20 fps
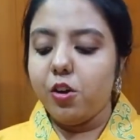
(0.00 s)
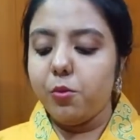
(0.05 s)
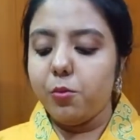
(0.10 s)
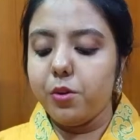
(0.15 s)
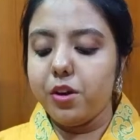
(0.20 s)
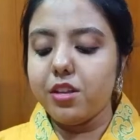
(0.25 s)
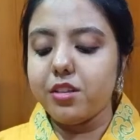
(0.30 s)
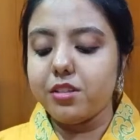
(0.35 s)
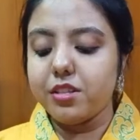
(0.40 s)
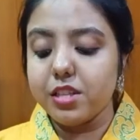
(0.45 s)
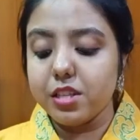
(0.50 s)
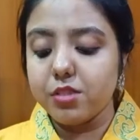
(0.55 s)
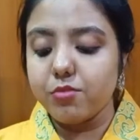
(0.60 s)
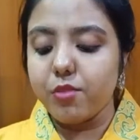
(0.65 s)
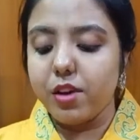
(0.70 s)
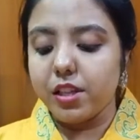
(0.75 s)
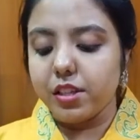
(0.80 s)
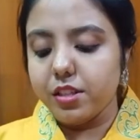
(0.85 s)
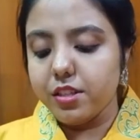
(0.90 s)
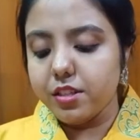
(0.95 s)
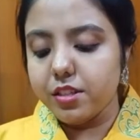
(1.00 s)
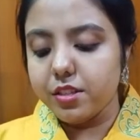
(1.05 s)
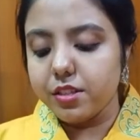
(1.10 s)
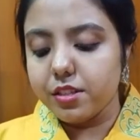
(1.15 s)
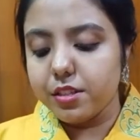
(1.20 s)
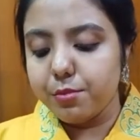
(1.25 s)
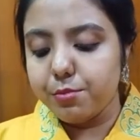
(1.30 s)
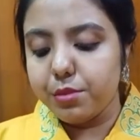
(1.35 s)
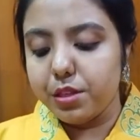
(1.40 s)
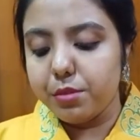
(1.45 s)
was this one. This
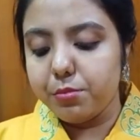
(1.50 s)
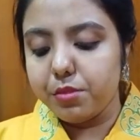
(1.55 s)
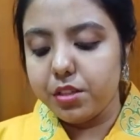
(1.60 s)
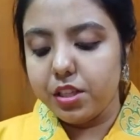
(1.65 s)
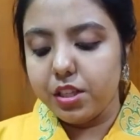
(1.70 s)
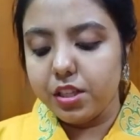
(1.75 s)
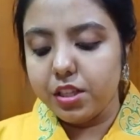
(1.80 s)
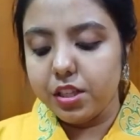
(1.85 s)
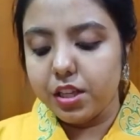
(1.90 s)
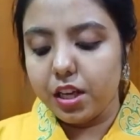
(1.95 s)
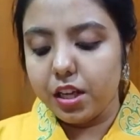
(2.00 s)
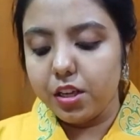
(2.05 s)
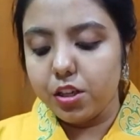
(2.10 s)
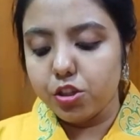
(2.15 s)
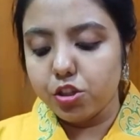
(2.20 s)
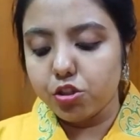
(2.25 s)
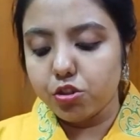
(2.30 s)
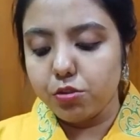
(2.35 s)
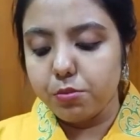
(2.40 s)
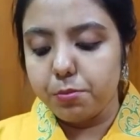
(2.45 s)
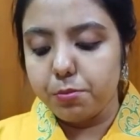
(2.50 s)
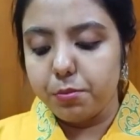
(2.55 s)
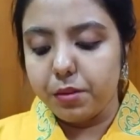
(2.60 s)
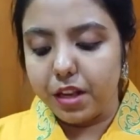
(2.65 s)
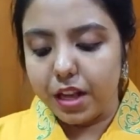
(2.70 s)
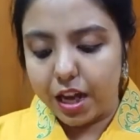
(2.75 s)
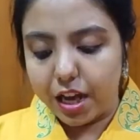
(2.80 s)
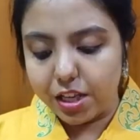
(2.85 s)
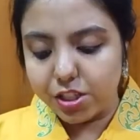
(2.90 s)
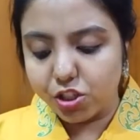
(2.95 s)
is the Maybelline ColorShow
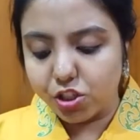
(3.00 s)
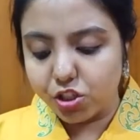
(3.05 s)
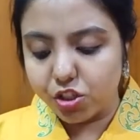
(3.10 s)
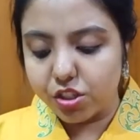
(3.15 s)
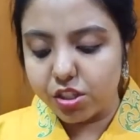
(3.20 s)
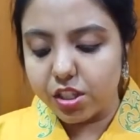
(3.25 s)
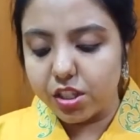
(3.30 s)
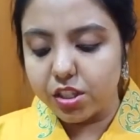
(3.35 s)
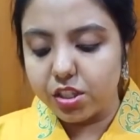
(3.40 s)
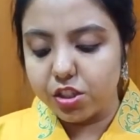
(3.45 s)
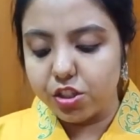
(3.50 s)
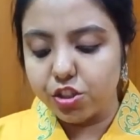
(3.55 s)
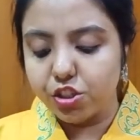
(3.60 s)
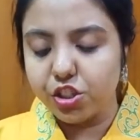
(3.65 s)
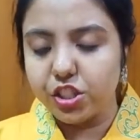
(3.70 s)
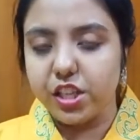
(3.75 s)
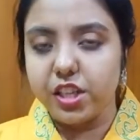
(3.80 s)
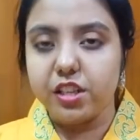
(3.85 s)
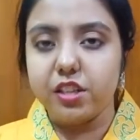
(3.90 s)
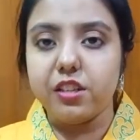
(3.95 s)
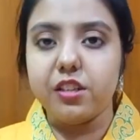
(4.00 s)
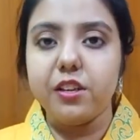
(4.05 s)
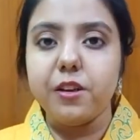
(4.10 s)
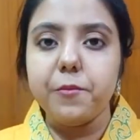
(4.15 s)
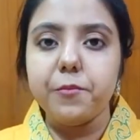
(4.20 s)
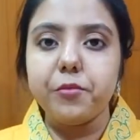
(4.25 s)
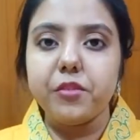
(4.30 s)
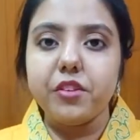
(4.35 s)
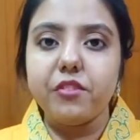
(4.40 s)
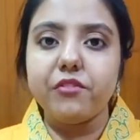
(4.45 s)
blush in the shade
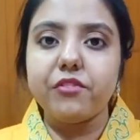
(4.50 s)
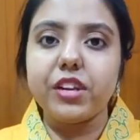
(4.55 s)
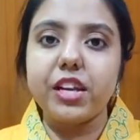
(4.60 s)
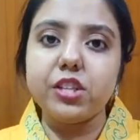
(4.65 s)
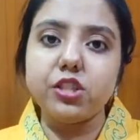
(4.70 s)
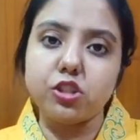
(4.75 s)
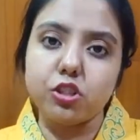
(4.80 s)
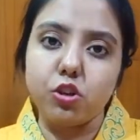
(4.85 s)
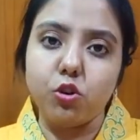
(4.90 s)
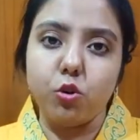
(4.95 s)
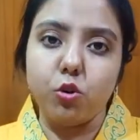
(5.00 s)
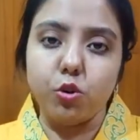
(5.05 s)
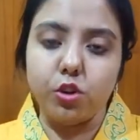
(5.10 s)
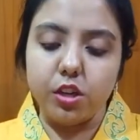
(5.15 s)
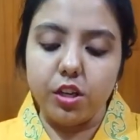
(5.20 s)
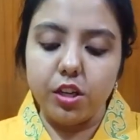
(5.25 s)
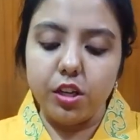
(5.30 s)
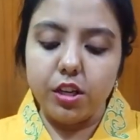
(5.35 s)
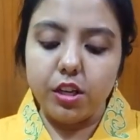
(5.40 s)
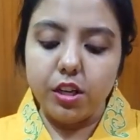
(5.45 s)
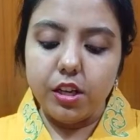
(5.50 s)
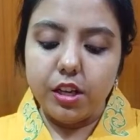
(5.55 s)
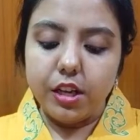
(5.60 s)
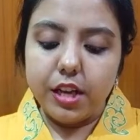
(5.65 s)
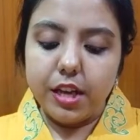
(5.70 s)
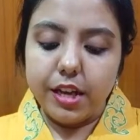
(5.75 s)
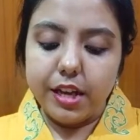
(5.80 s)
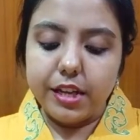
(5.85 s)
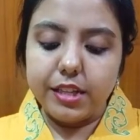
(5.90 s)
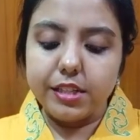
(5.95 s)
Fresh Coral.
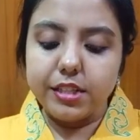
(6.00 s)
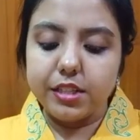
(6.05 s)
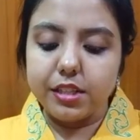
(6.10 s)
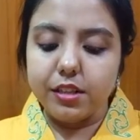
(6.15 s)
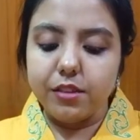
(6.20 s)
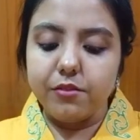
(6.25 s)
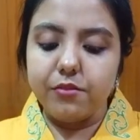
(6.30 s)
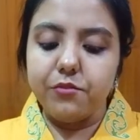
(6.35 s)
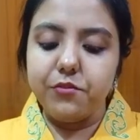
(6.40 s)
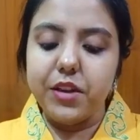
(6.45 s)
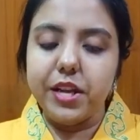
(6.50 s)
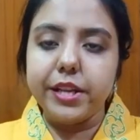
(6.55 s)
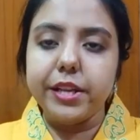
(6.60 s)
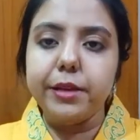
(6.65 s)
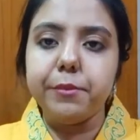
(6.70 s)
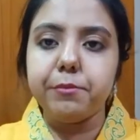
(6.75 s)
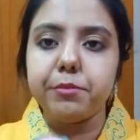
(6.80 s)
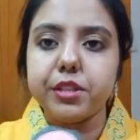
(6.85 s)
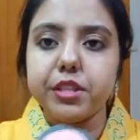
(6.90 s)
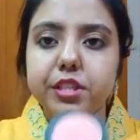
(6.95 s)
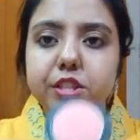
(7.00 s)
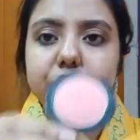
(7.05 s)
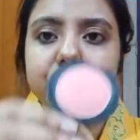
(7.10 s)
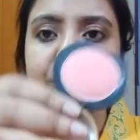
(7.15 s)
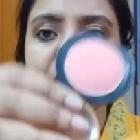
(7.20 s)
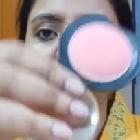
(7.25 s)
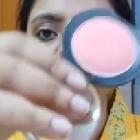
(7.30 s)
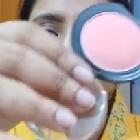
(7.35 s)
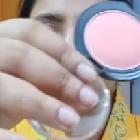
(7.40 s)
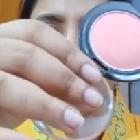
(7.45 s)
It's a very pretty
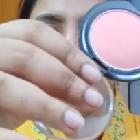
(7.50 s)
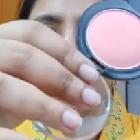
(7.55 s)
shade